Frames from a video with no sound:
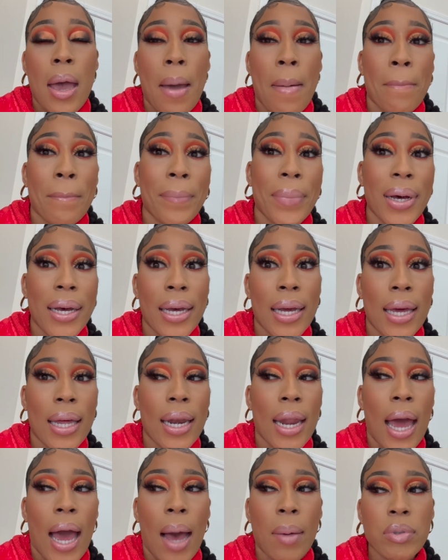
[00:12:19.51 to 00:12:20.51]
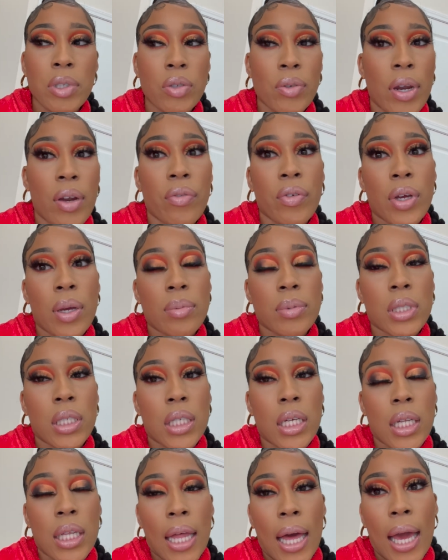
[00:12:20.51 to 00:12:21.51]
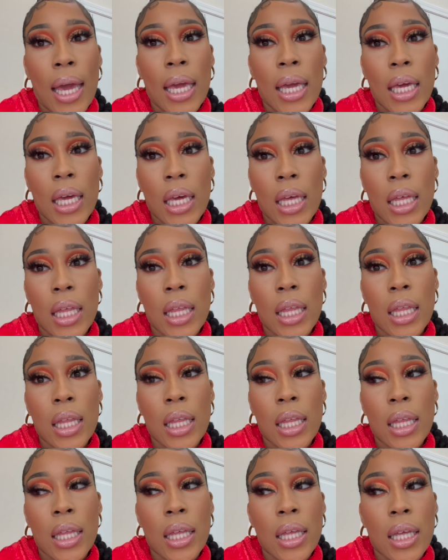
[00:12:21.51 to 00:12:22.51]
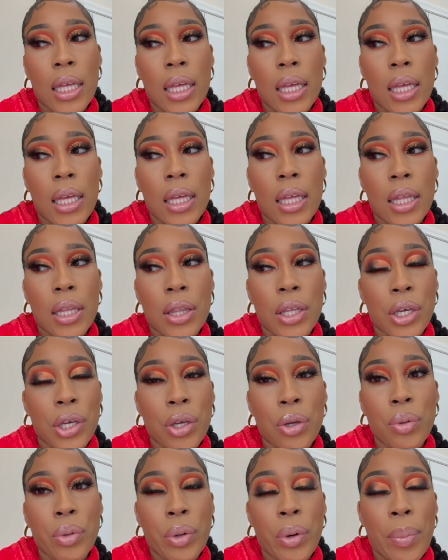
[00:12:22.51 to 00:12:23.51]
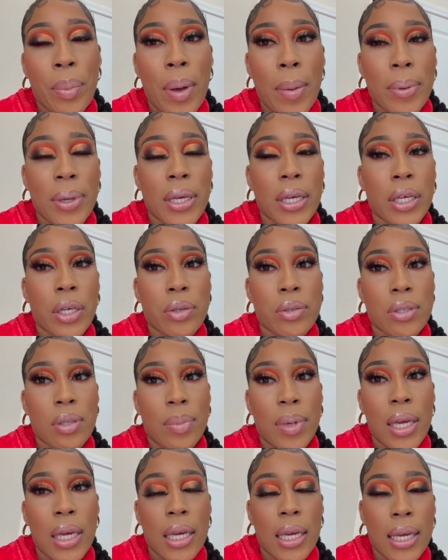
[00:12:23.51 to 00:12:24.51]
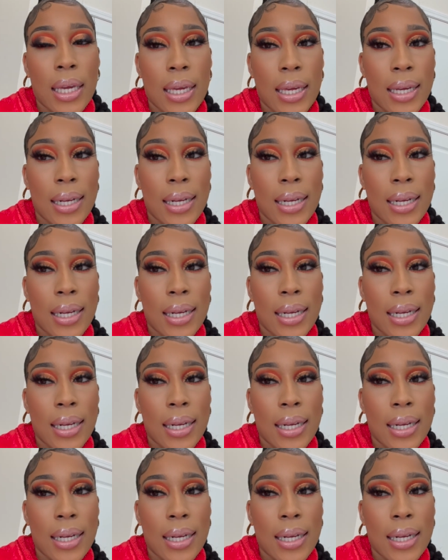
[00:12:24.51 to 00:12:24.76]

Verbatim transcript: But I'm just ready for him to look like the cute little puppy he used to be.